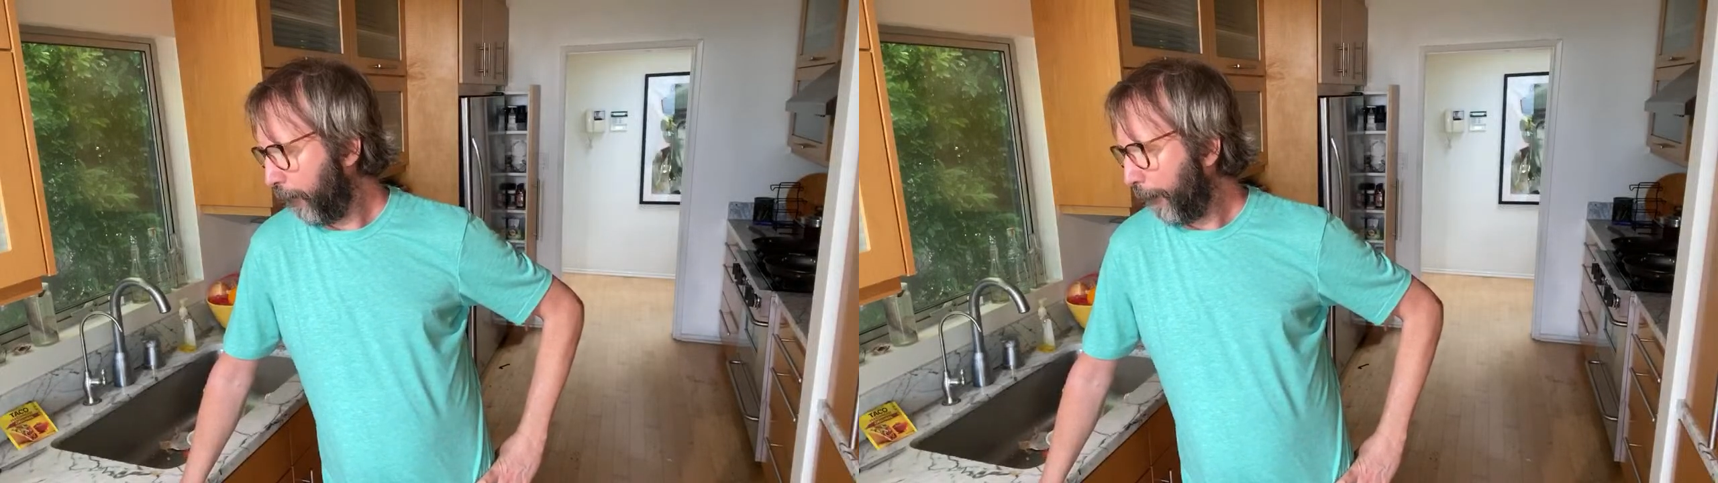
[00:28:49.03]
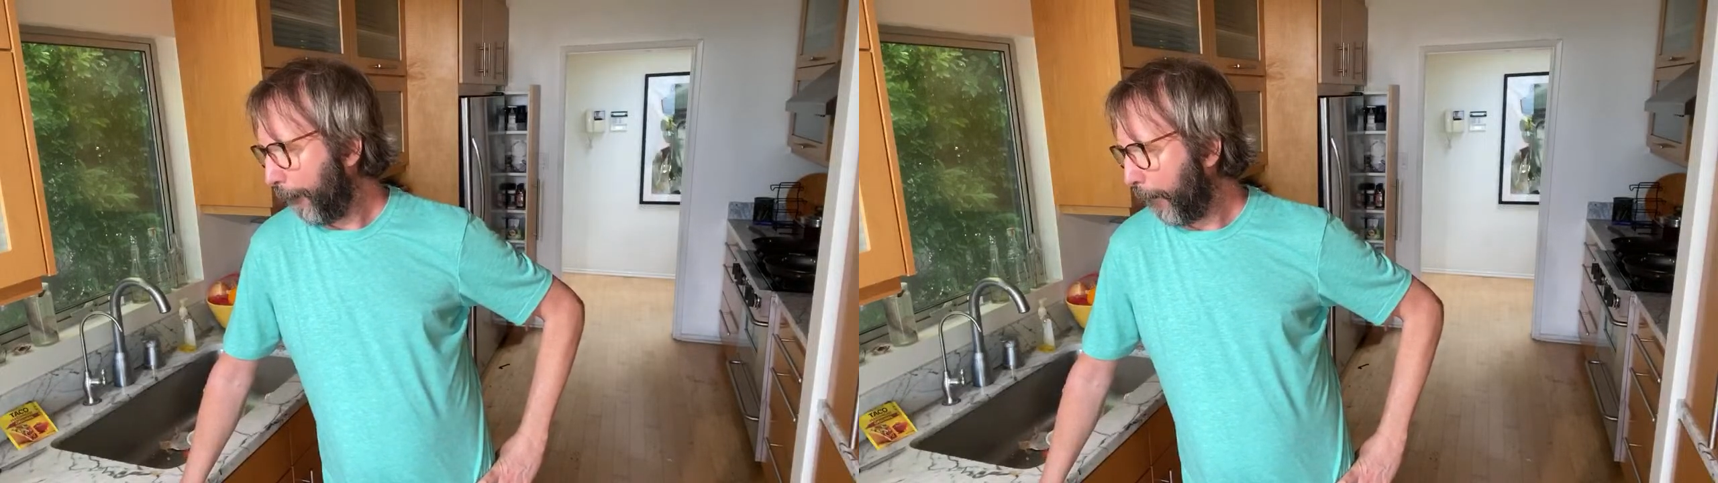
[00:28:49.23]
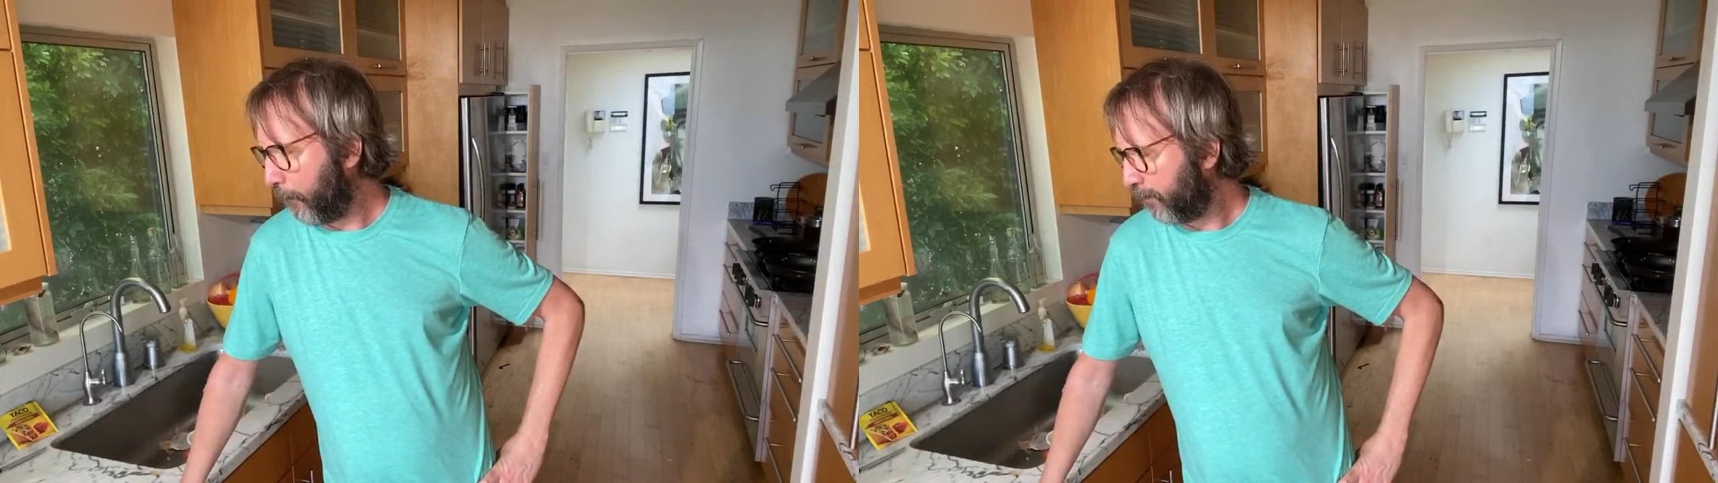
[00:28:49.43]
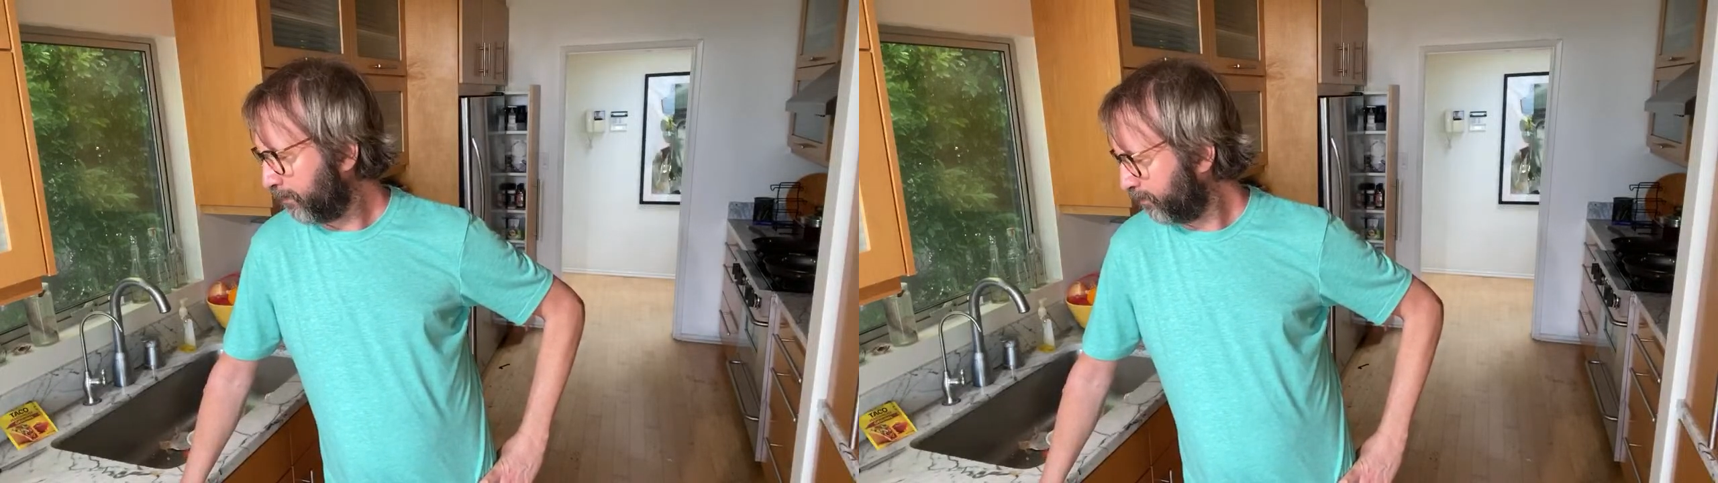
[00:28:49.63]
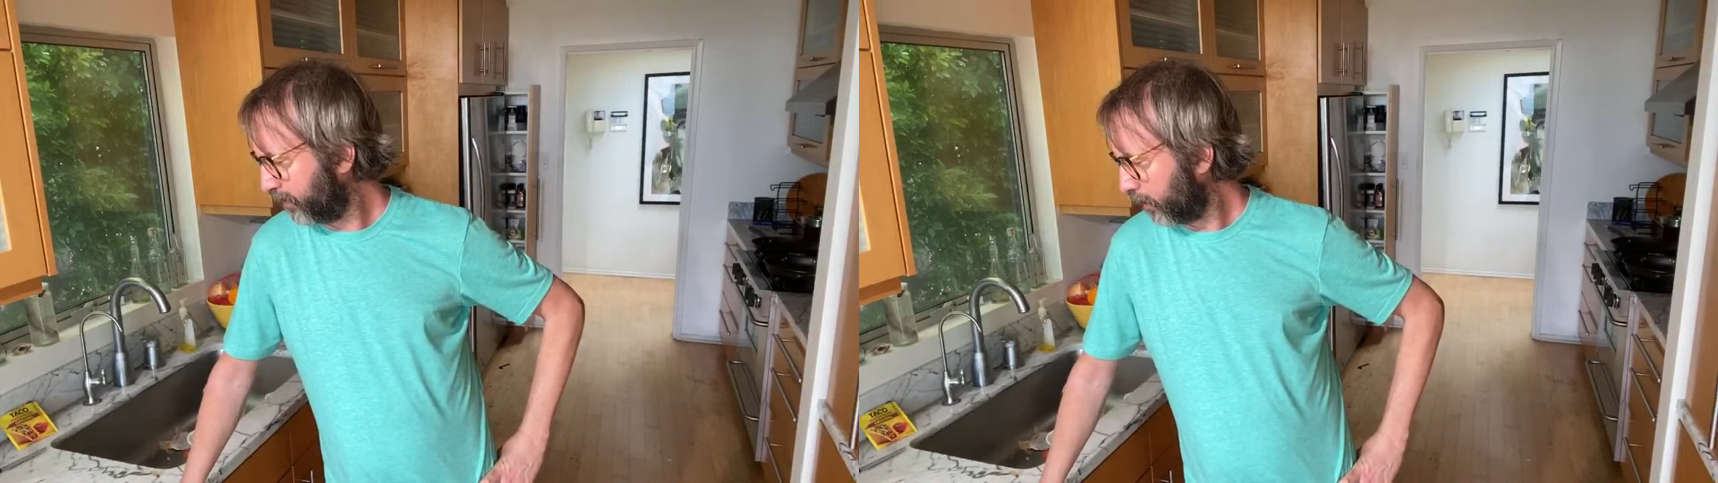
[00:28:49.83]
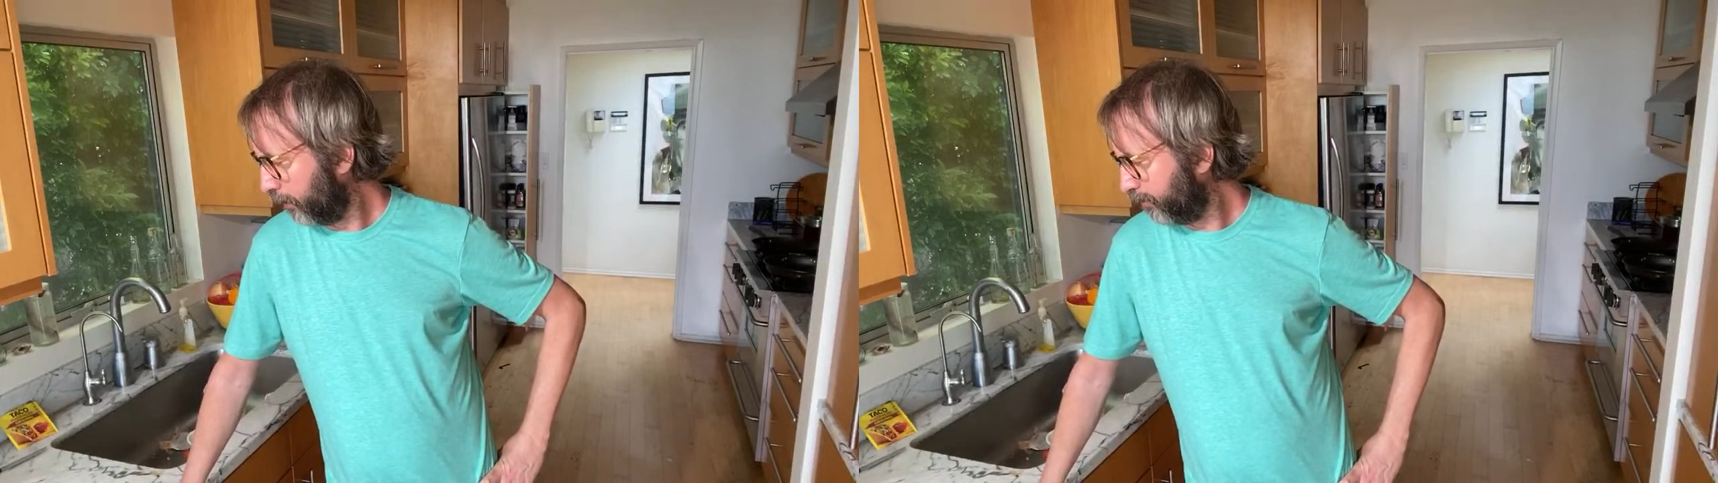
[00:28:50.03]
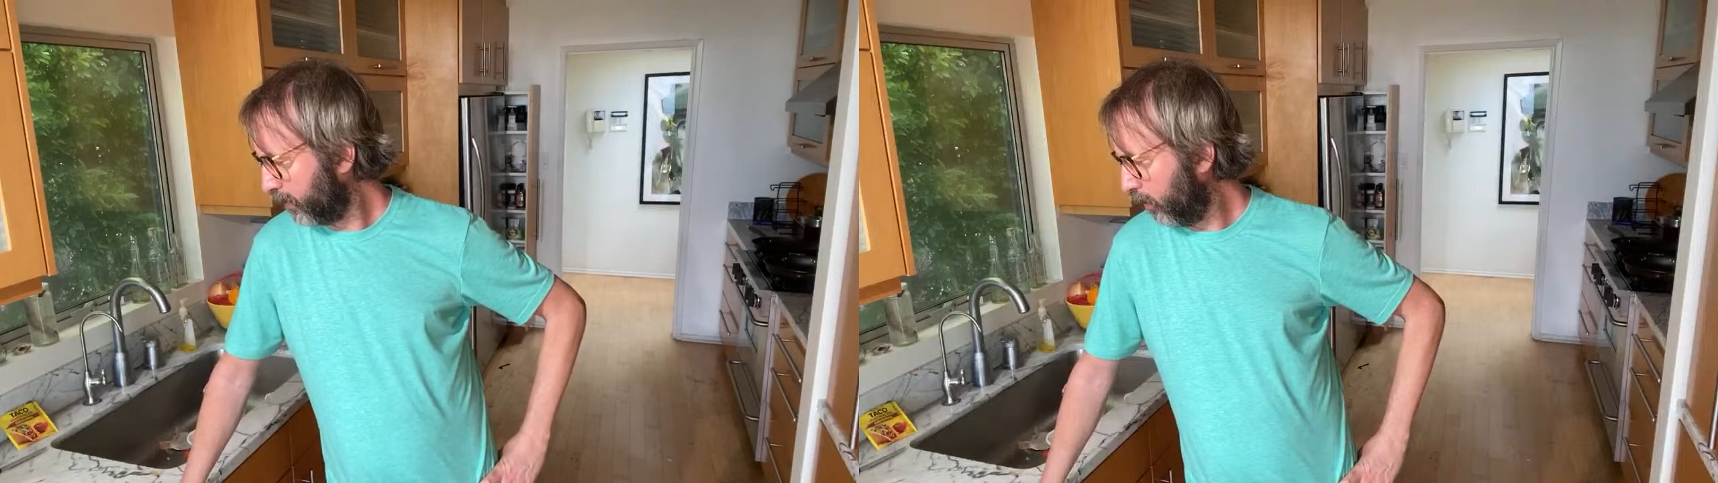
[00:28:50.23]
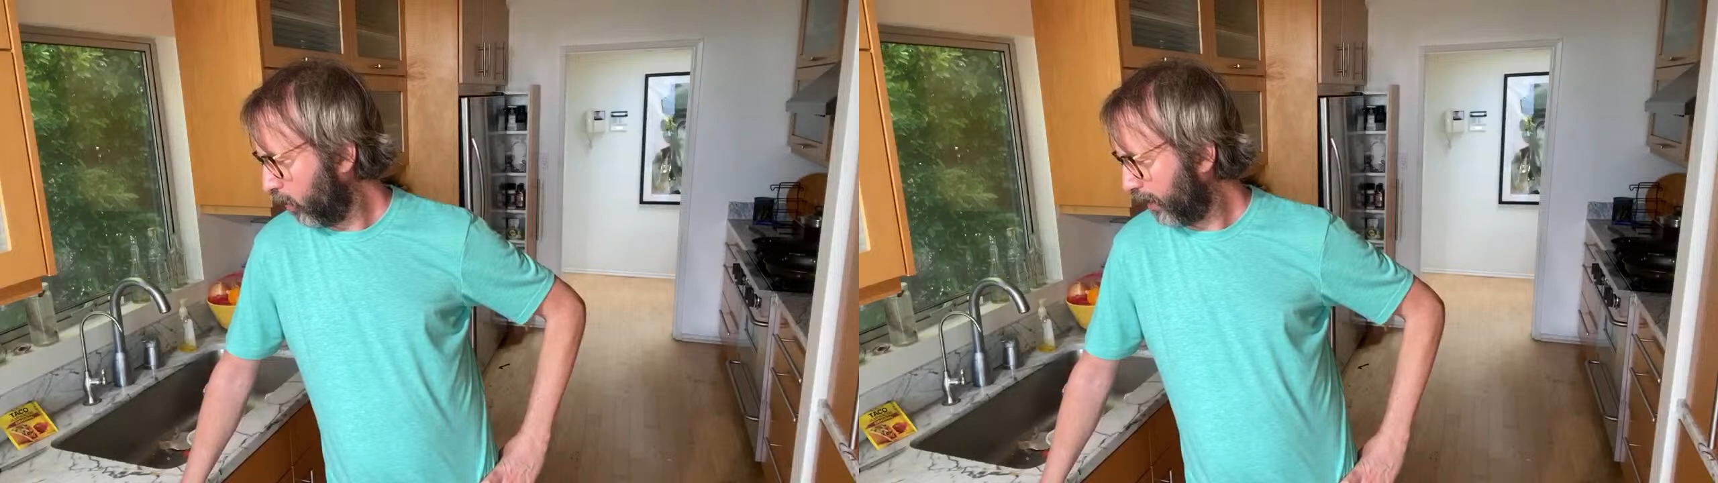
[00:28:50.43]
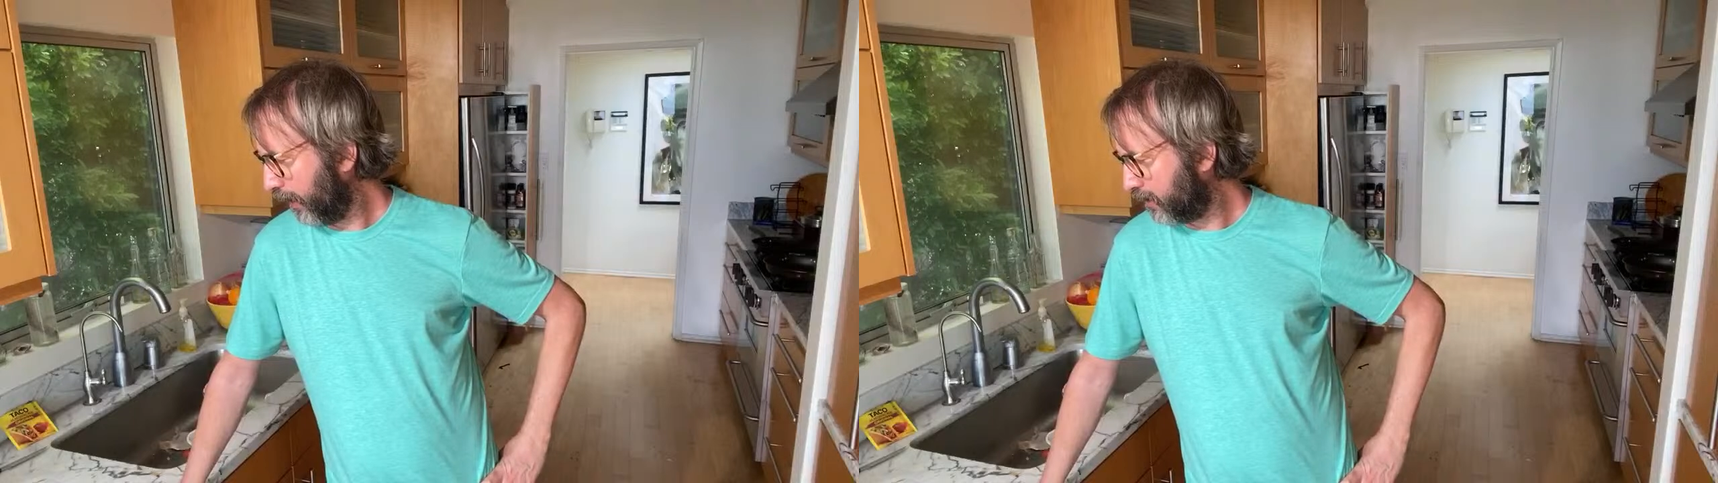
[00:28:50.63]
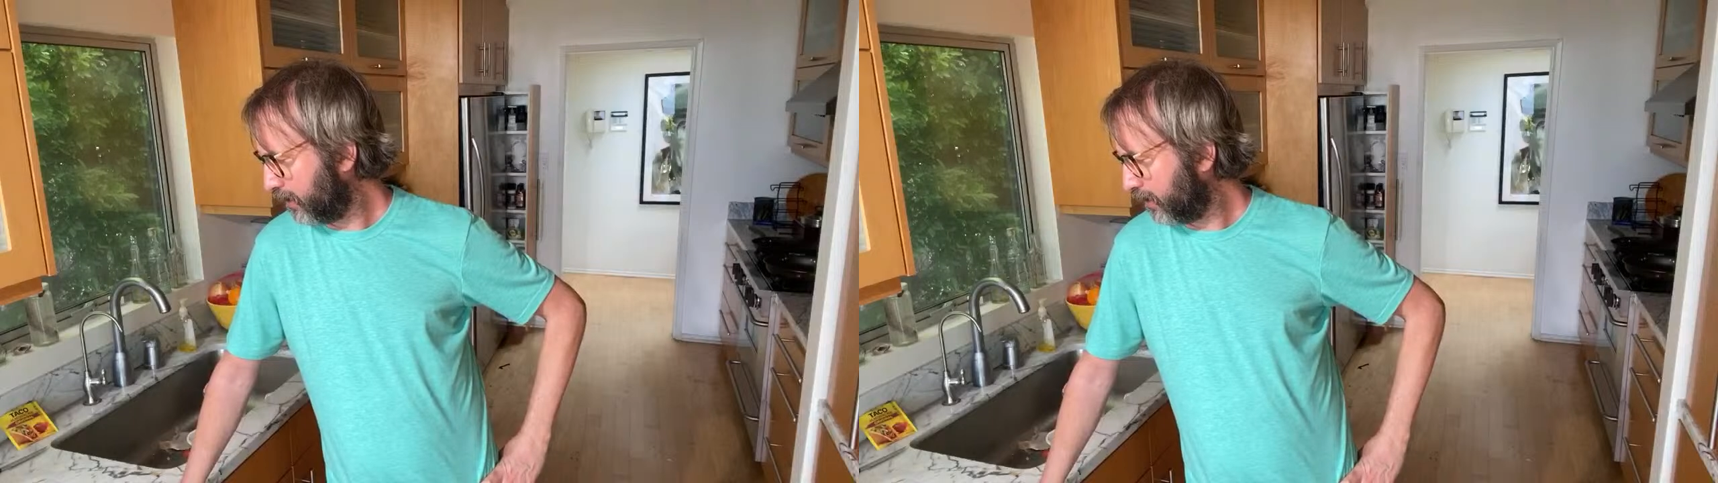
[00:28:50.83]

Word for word: Um, you want to get